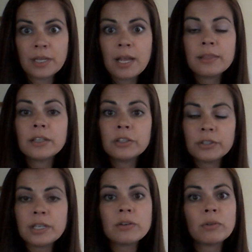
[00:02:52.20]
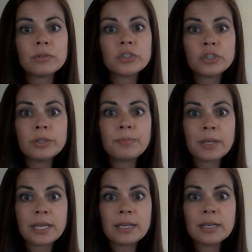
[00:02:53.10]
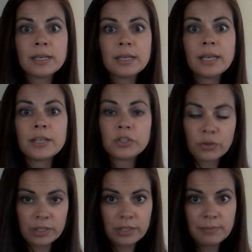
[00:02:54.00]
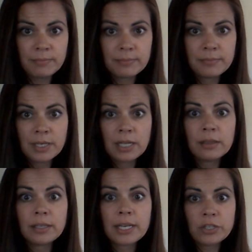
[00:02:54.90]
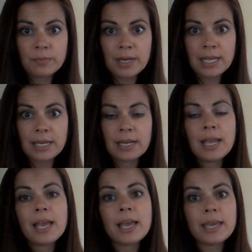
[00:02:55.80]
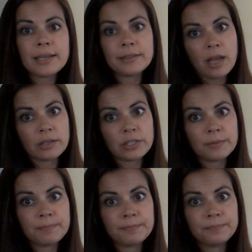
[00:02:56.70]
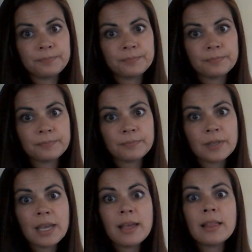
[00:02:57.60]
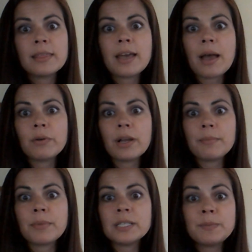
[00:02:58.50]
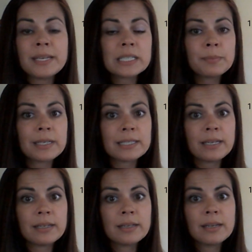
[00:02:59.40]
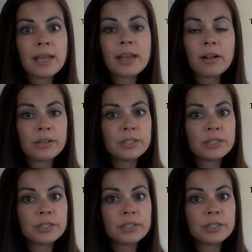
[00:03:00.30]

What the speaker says: The learning goals should be short-term, intermediate, and long-term. The outcome must be explicit and also